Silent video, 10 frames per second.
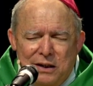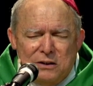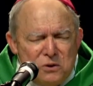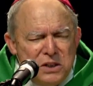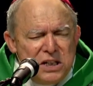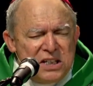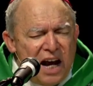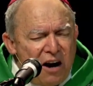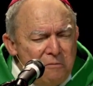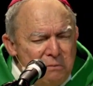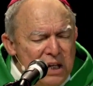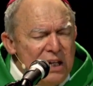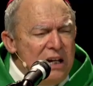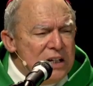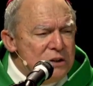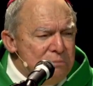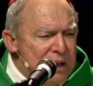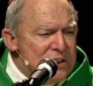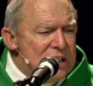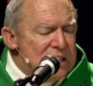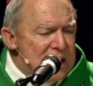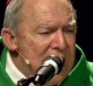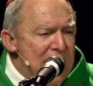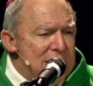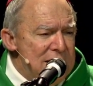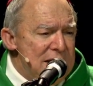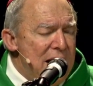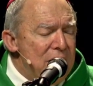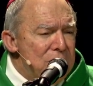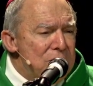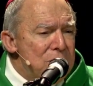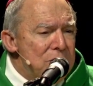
Do you desire me as much as I desire you?